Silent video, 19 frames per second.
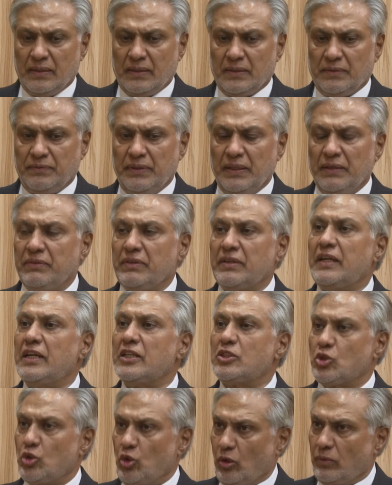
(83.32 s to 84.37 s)
Uh, we have a
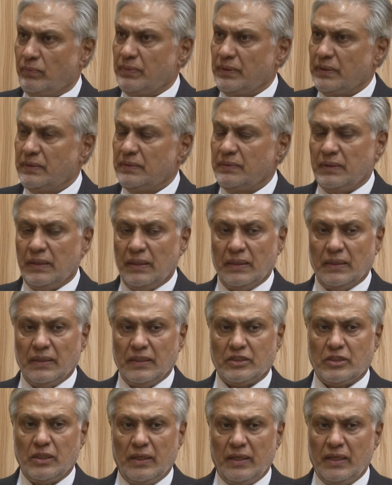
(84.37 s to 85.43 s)
great scope uh,
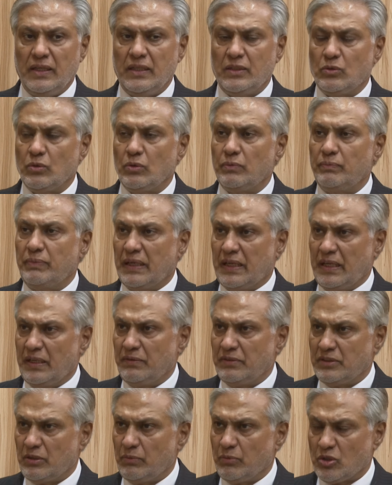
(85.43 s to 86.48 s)
it's A, to begin
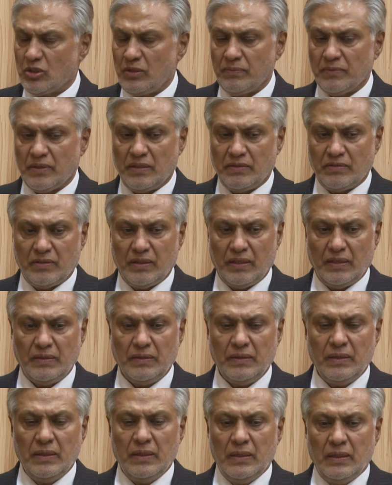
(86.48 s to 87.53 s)
with, a Muslim country.
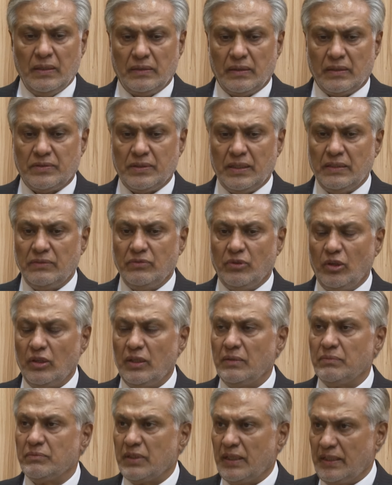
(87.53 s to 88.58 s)
The trade
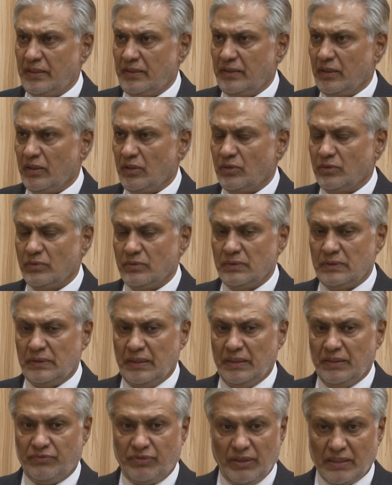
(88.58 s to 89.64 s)
volume right now,
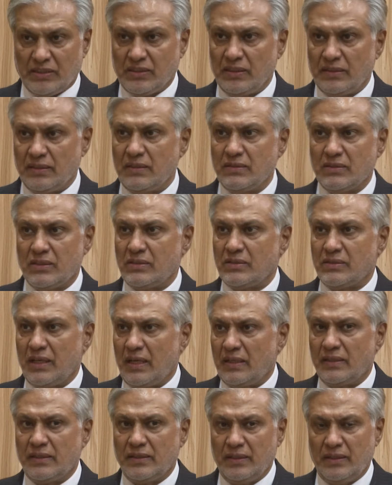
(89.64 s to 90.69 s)
the affection and
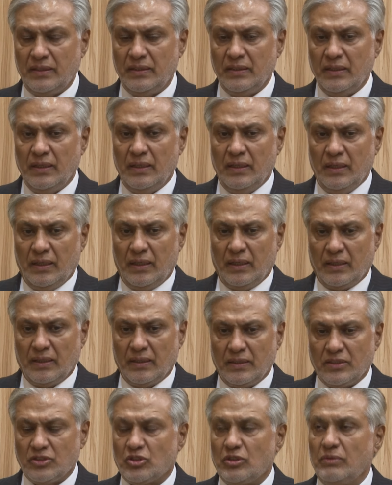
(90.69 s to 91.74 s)
sincerity uh,
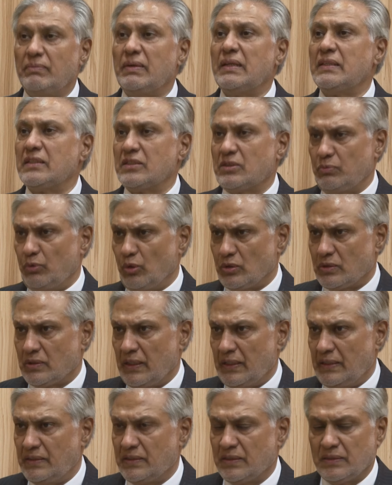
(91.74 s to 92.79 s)
is tremendous both
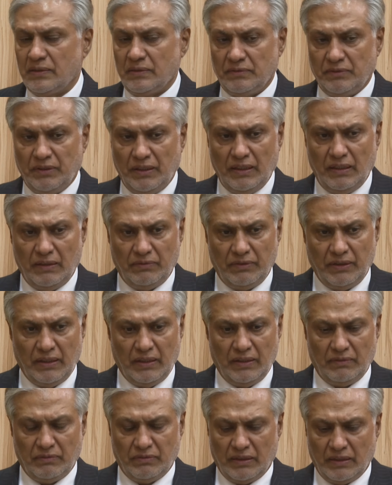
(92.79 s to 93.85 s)
sides. We,
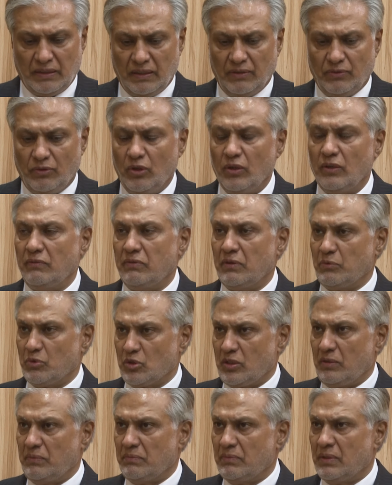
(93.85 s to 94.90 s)
we, we love all of our
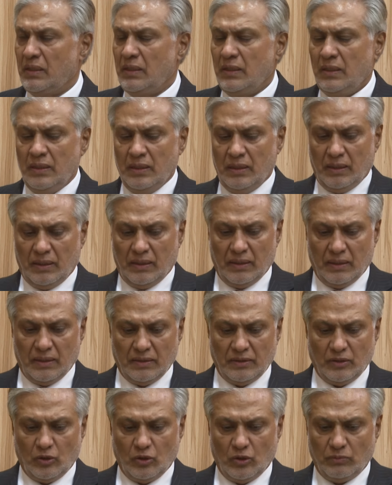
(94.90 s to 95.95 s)
Muslim, uh,
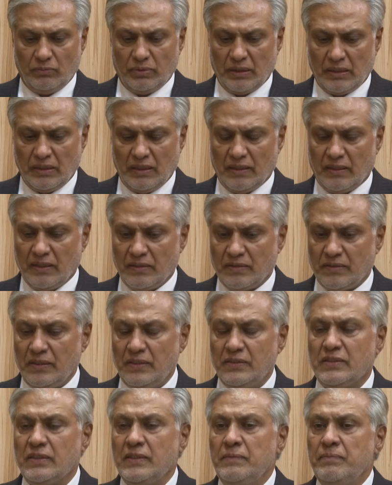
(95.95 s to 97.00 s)
you know, brotherly
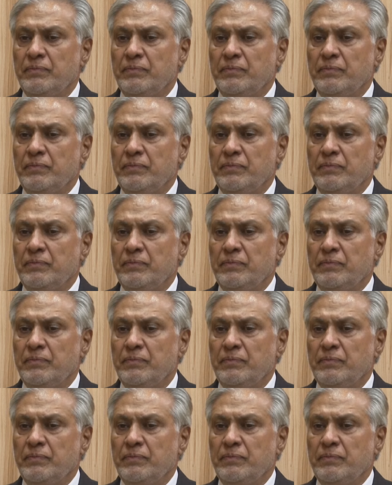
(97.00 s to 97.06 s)
countries.